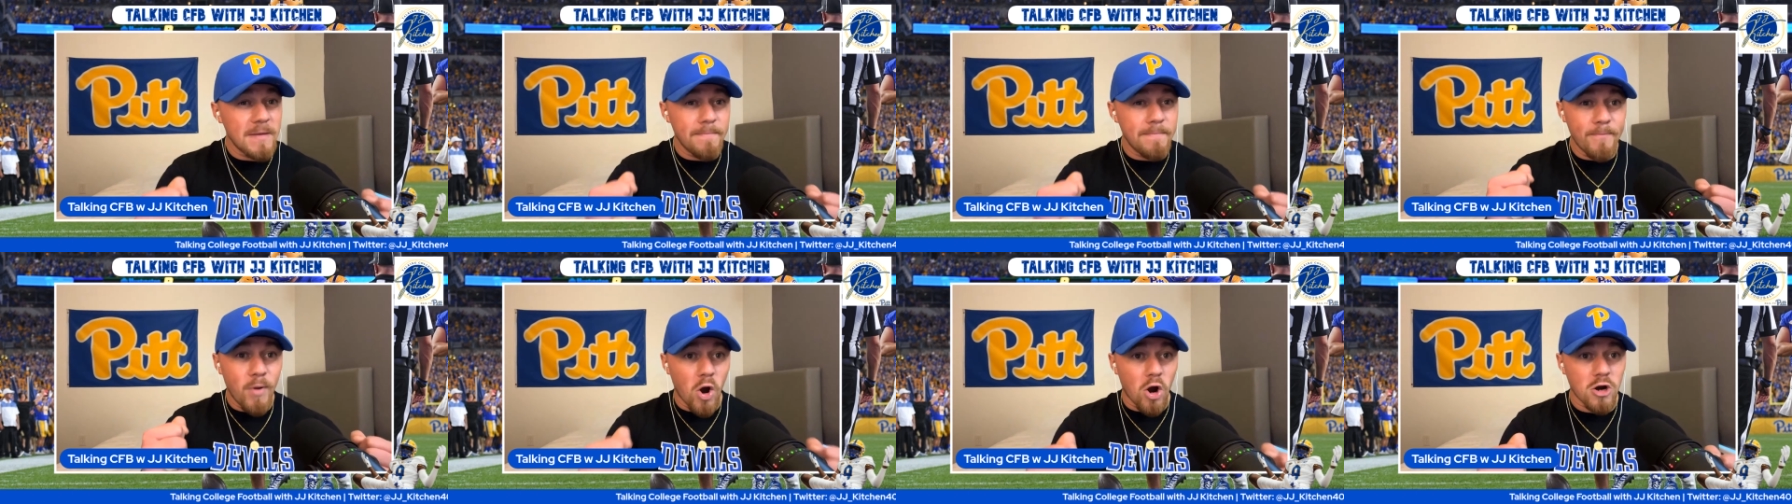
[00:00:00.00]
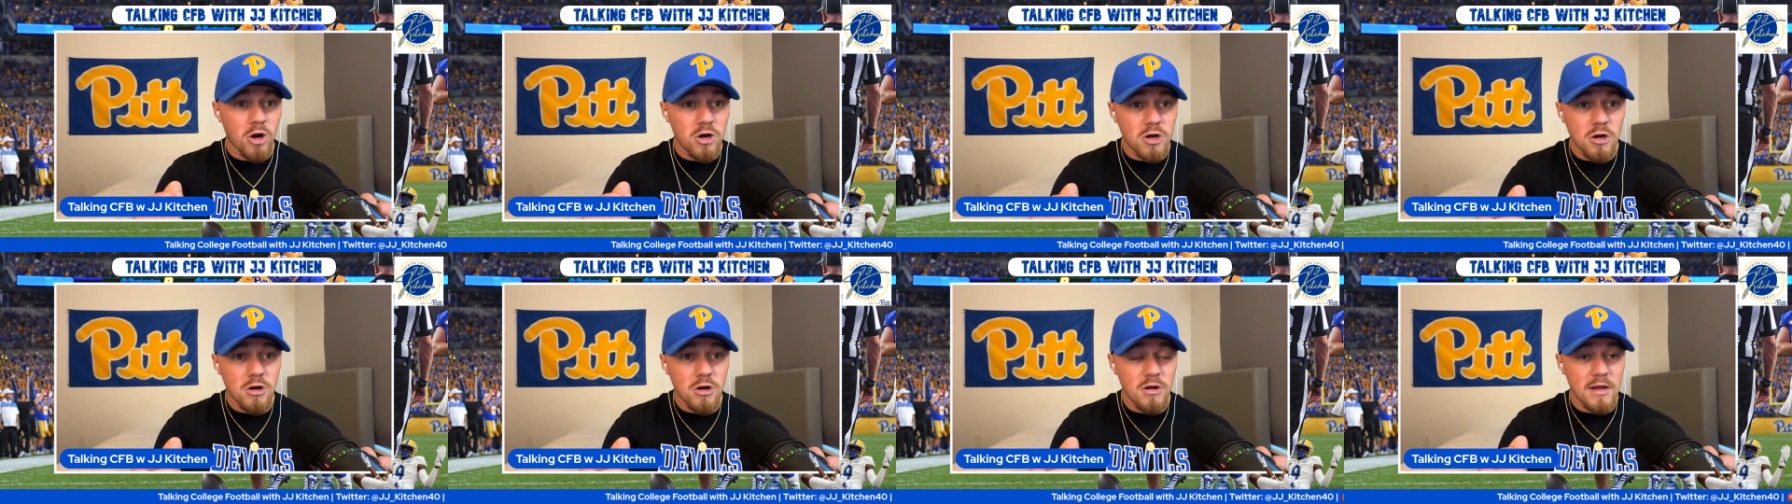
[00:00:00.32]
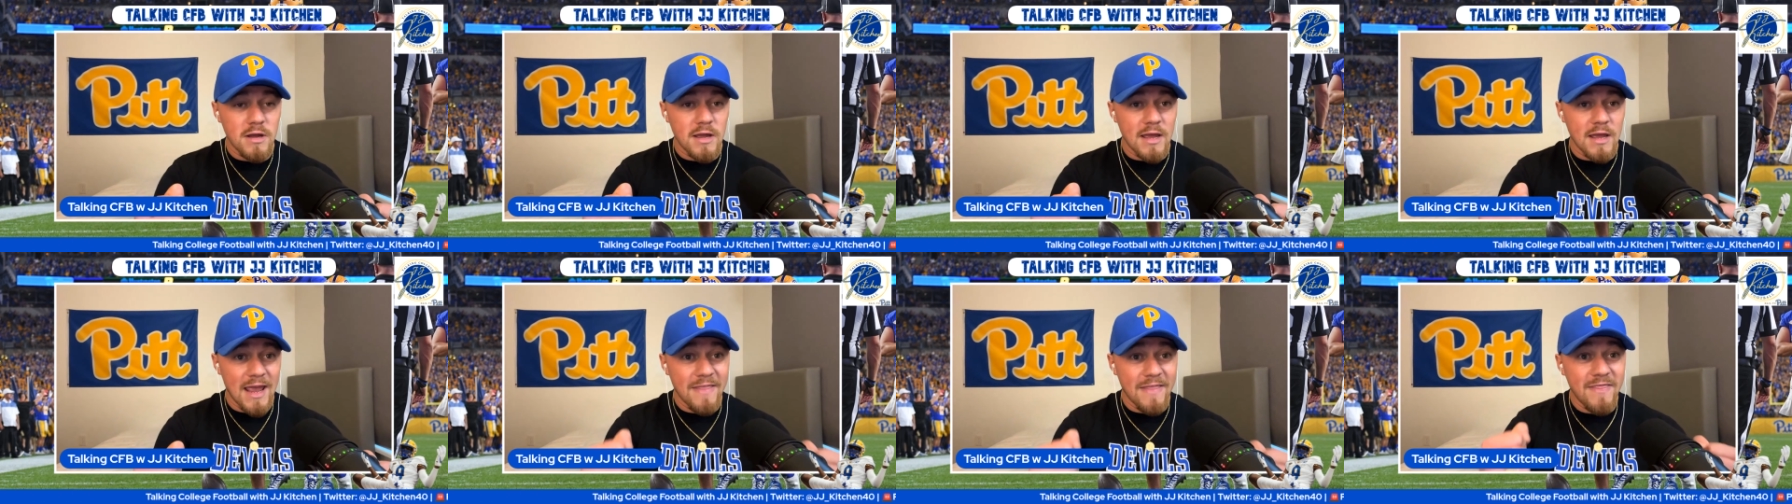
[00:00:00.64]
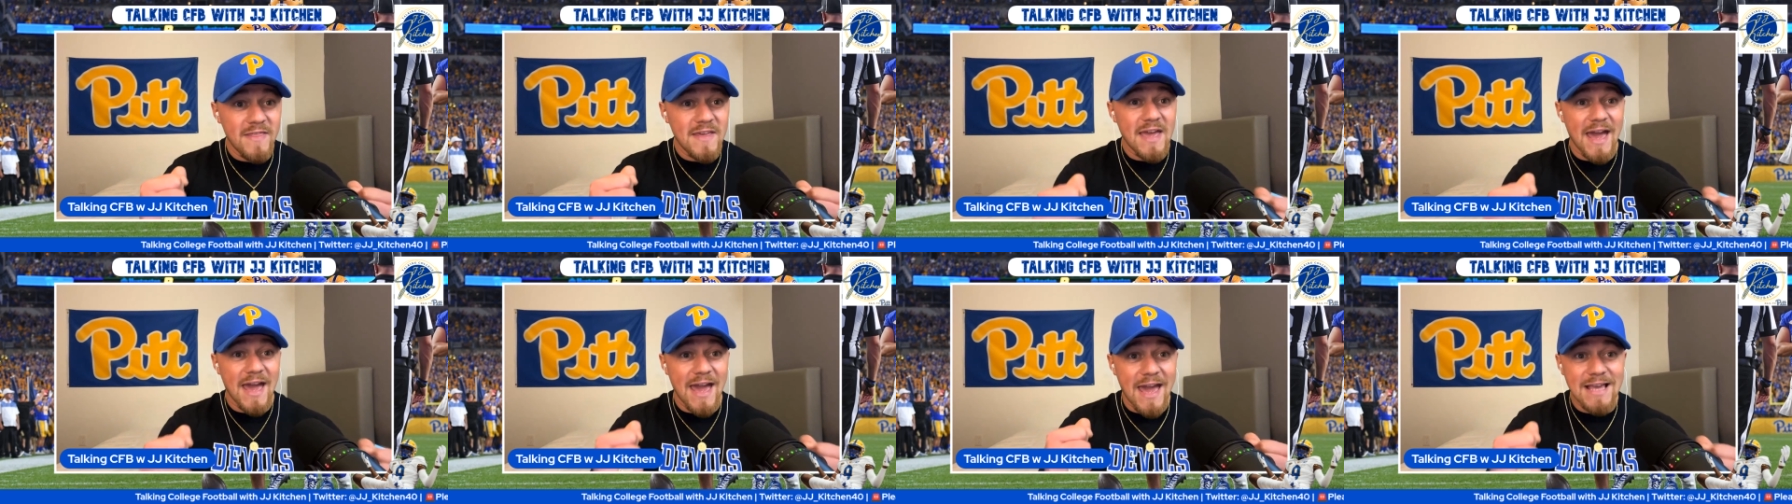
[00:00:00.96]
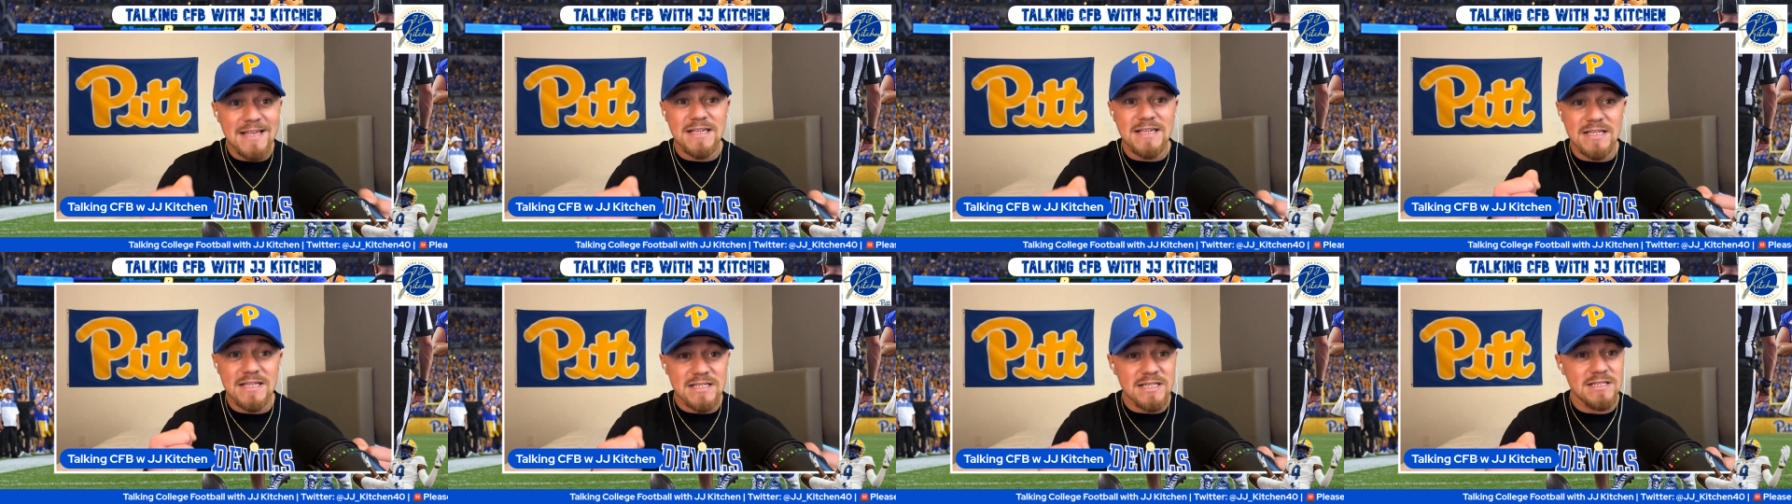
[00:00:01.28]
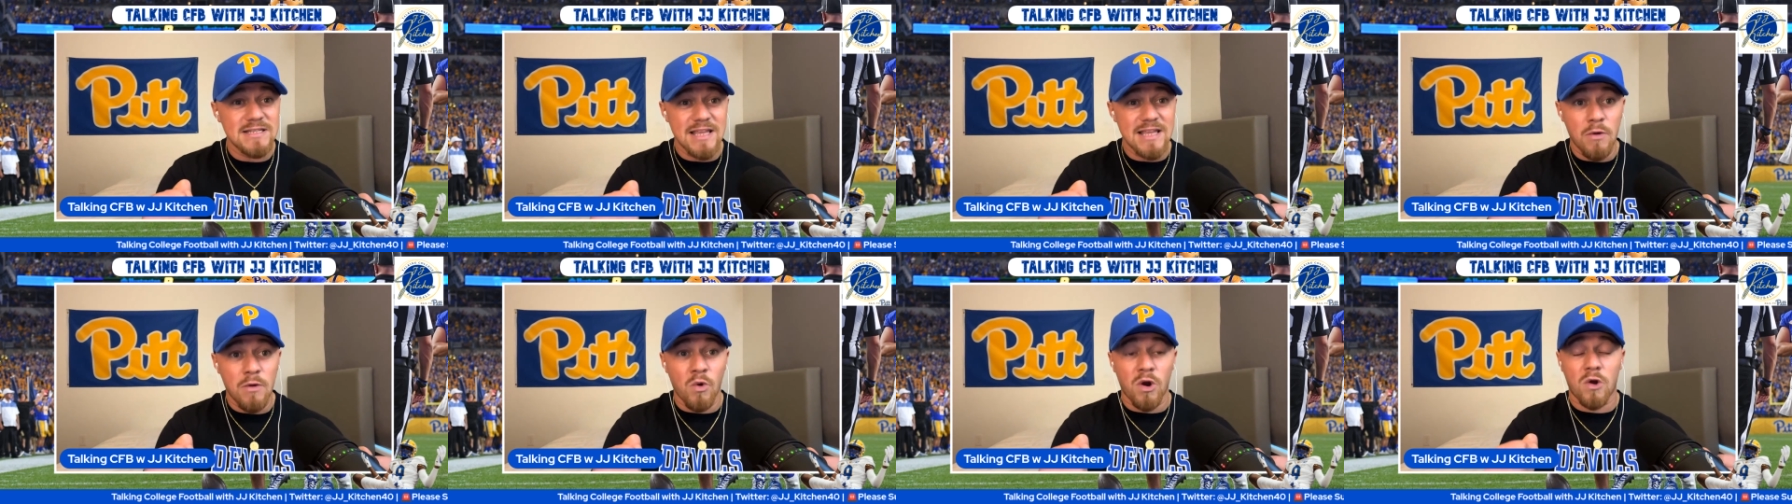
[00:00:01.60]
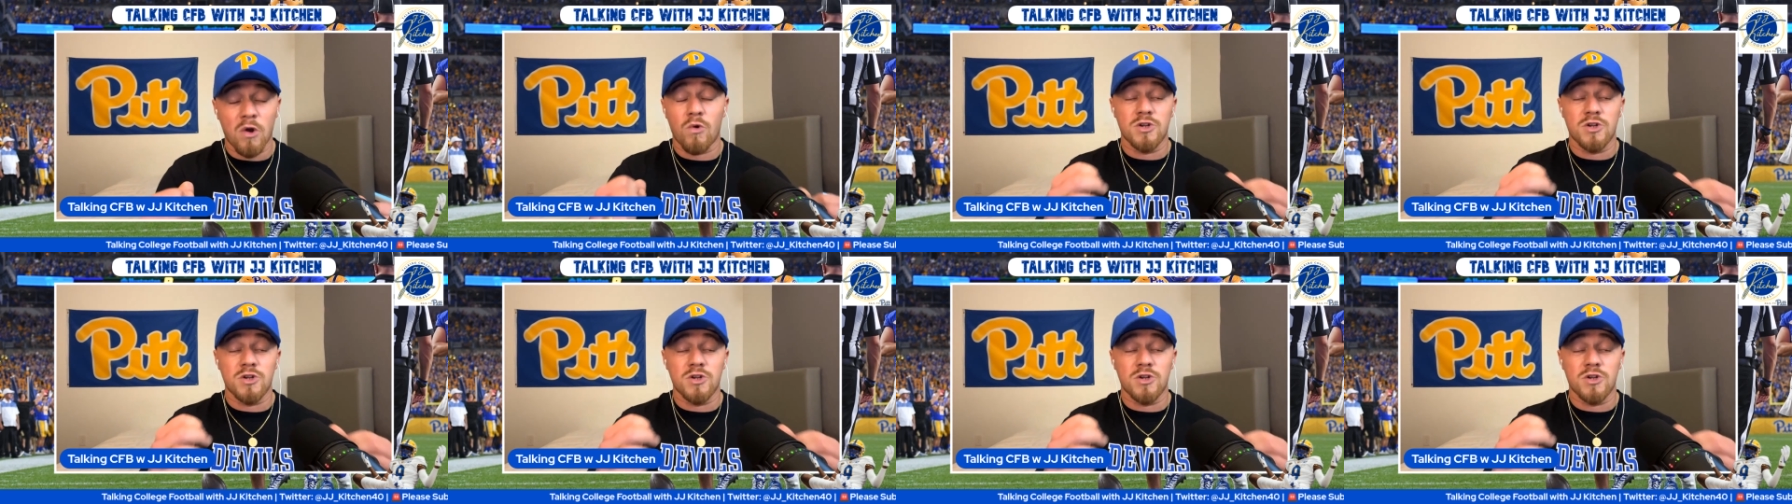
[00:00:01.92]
partner in the ACC network,